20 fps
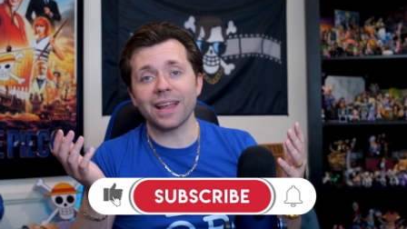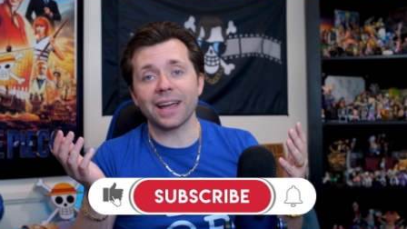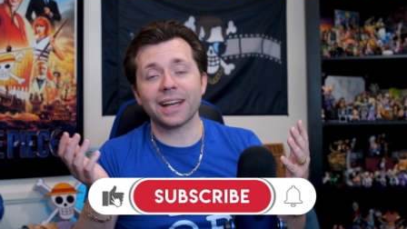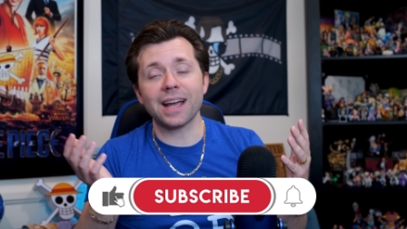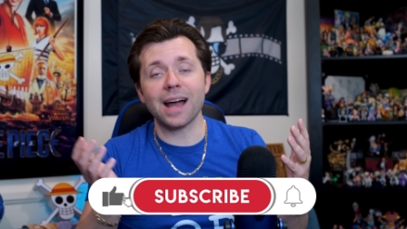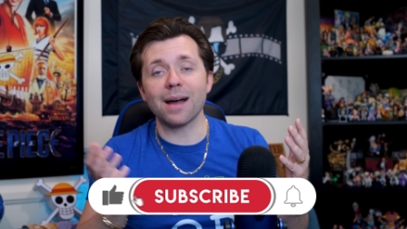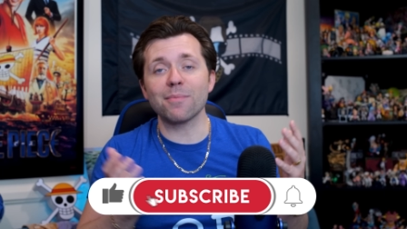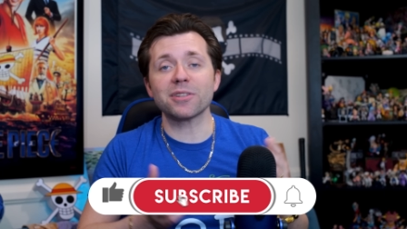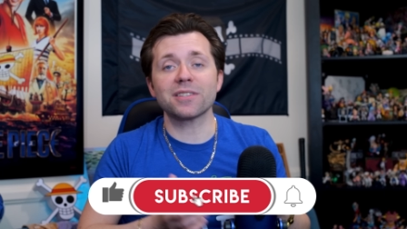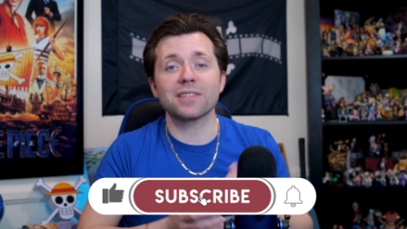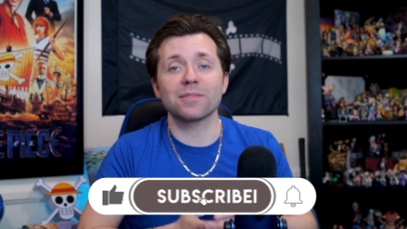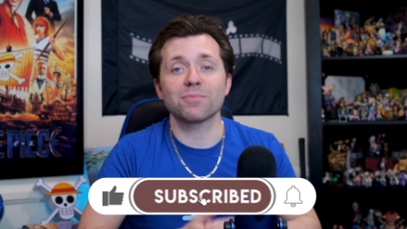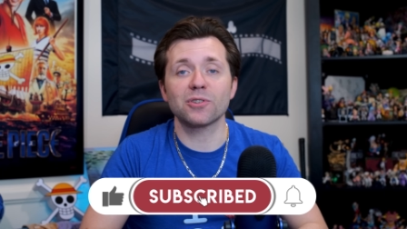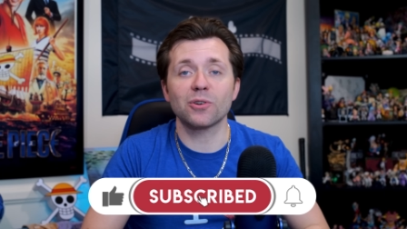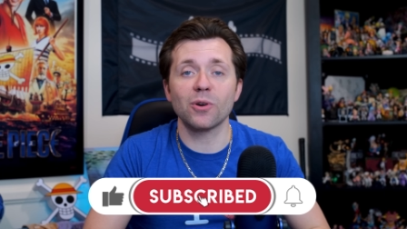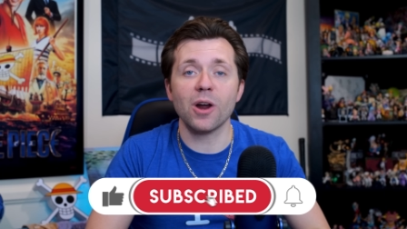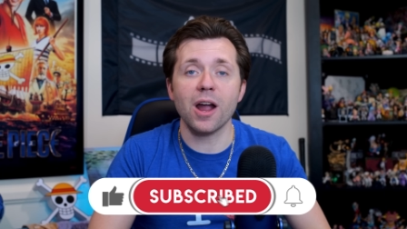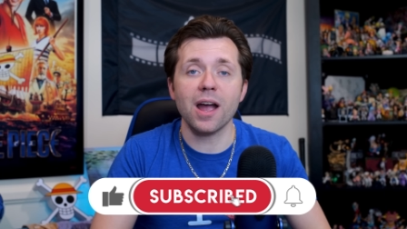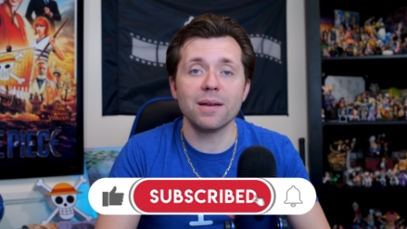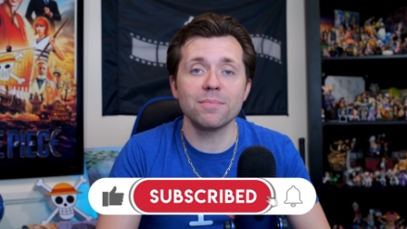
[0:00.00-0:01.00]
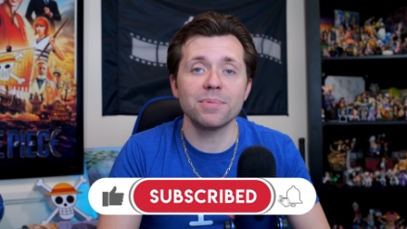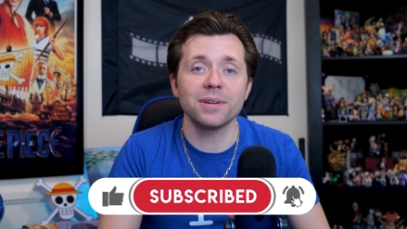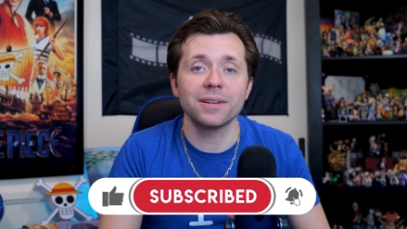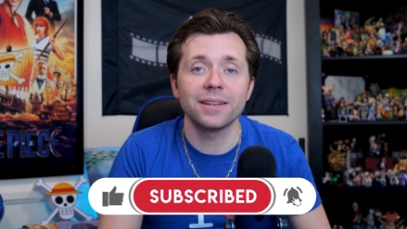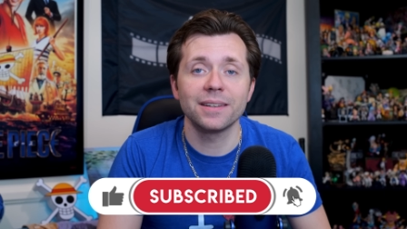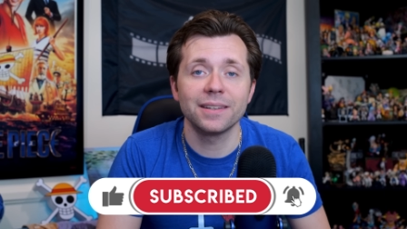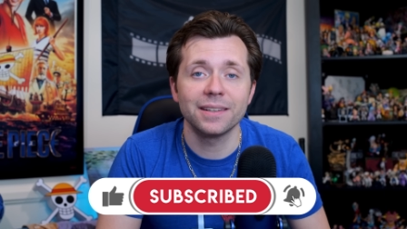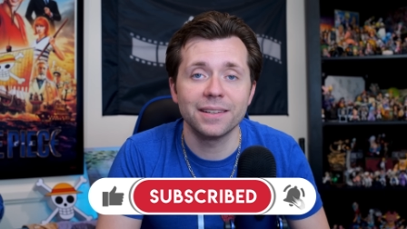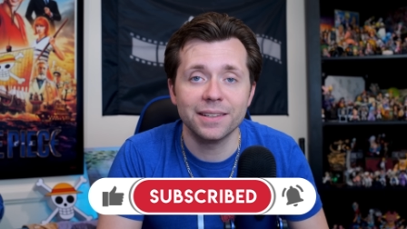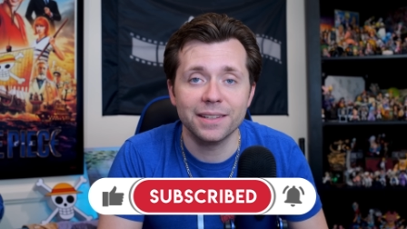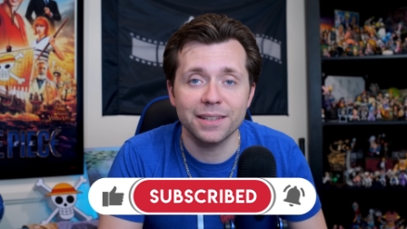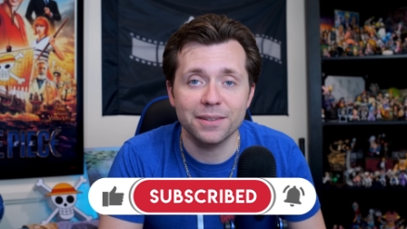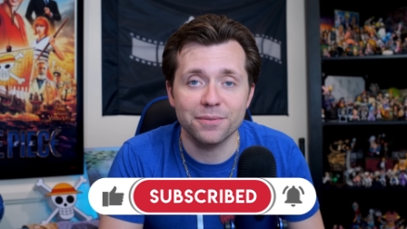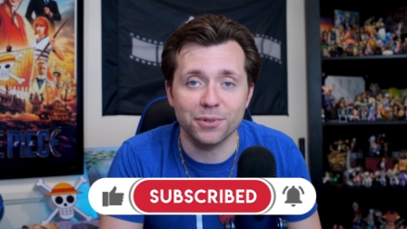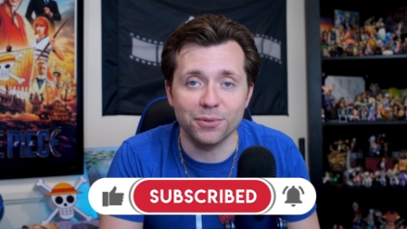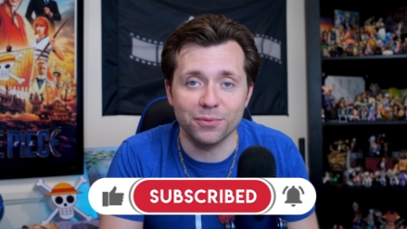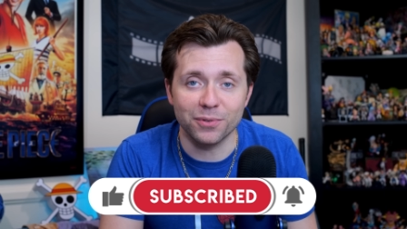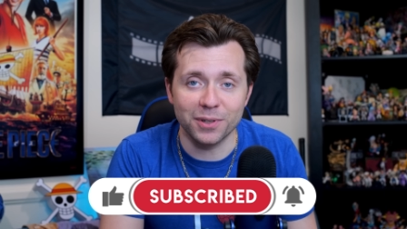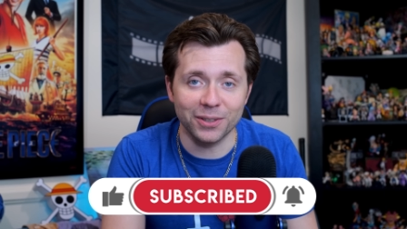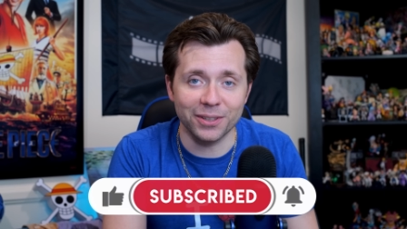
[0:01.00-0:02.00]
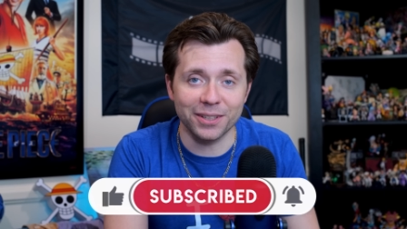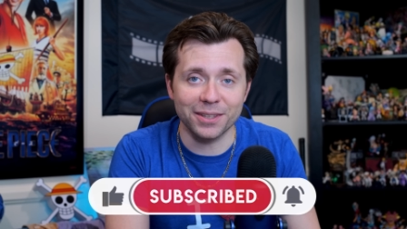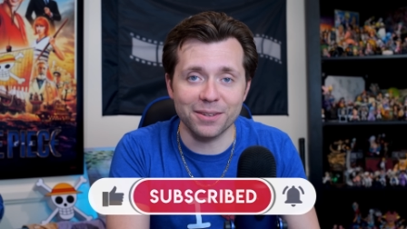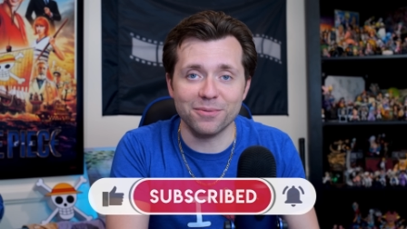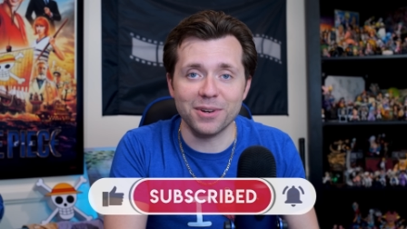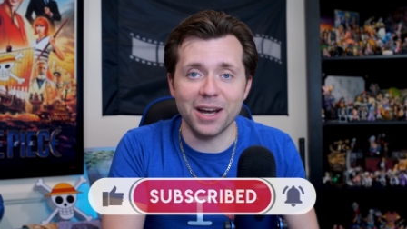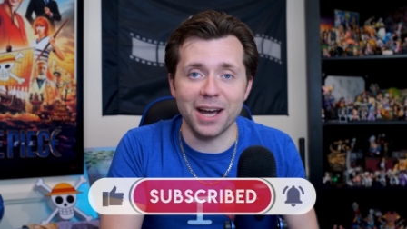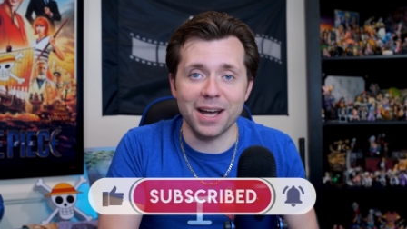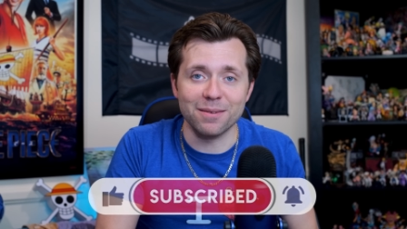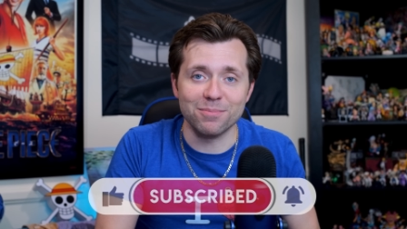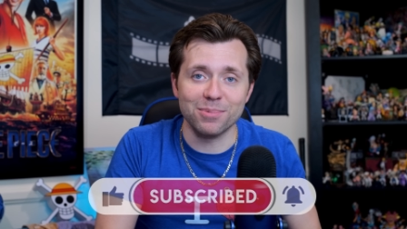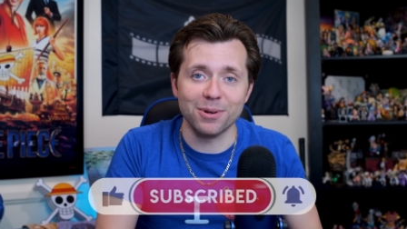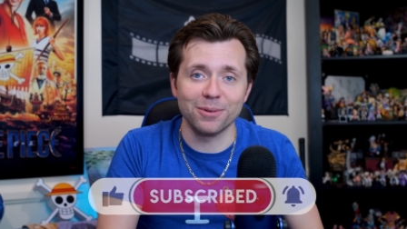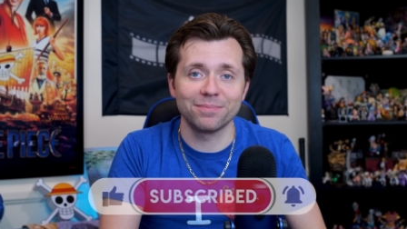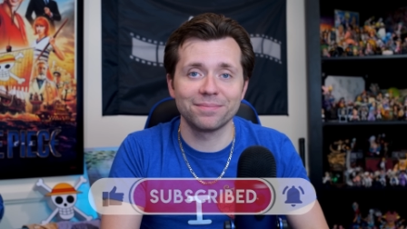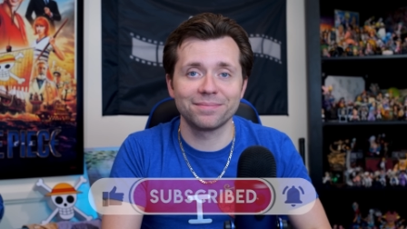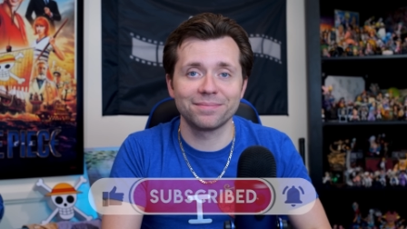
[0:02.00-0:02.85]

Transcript: like, comment, subscribe if you're feeling the vibe.